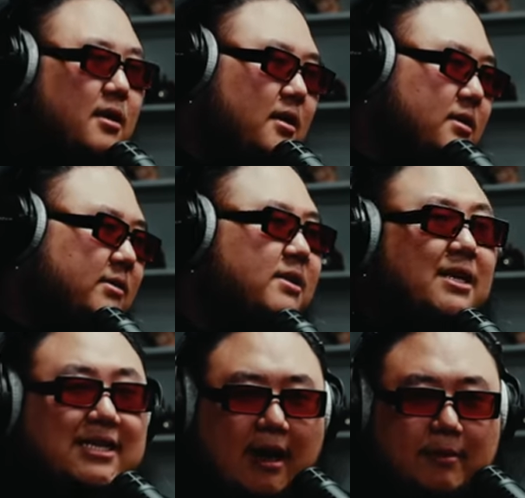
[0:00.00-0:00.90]
something
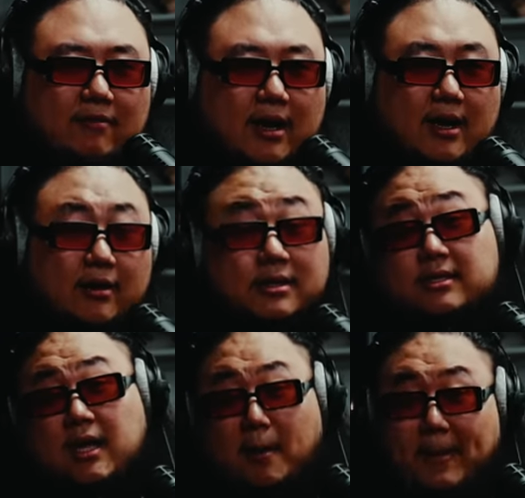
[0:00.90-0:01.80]
that's happening right now, and this is
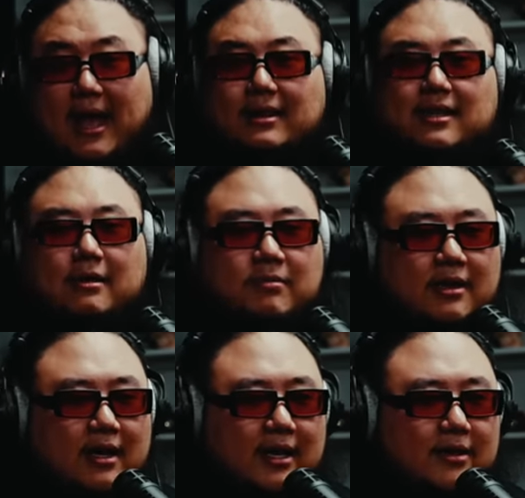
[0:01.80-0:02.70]
not a bad thing, but
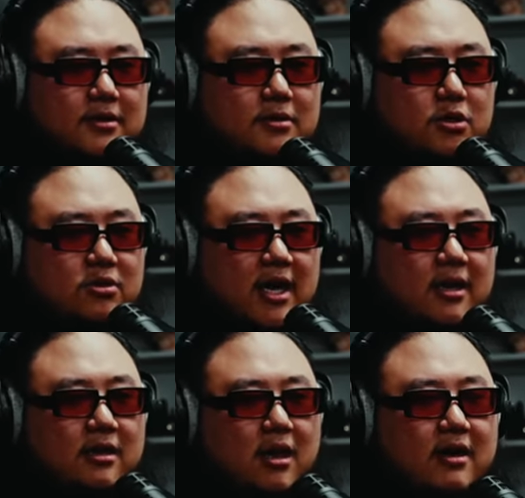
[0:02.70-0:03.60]
like you're getting a
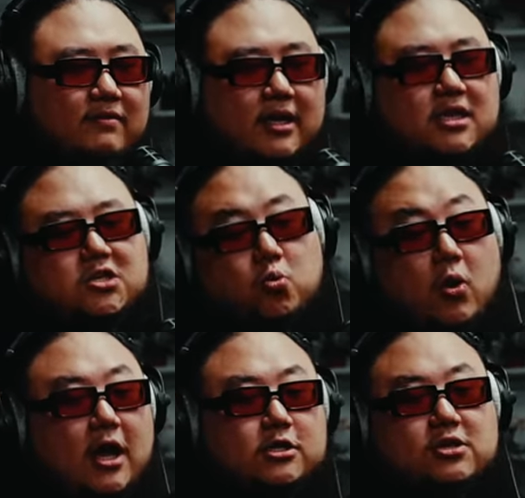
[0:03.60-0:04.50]
lot of like these
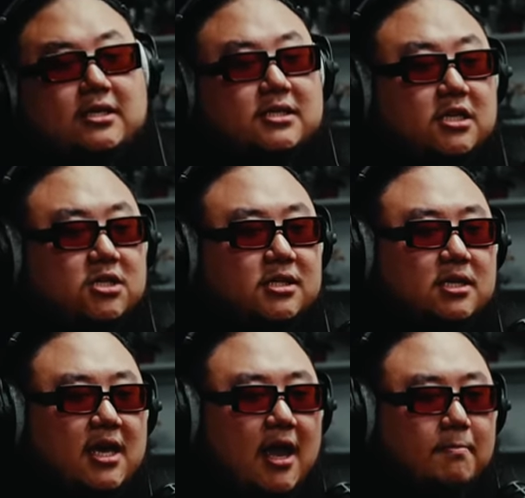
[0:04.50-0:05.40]
wild transitions in
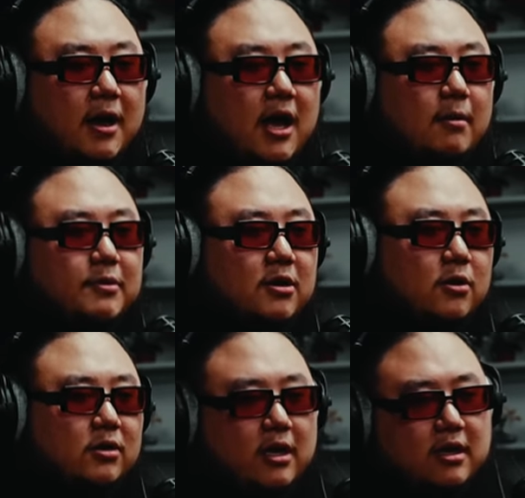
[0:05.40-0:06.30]
K-pop. You
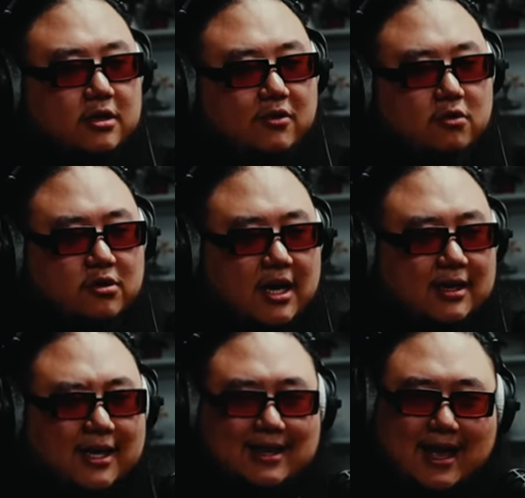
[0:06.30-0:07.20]
know, uh, you're getting
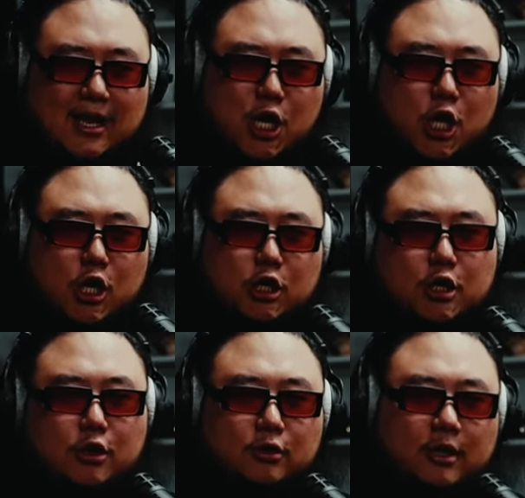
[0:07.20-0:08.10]
like that, you
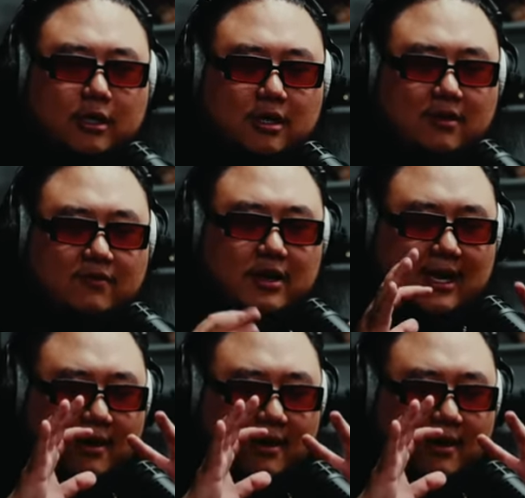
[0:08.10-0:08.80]
know, like the very kind of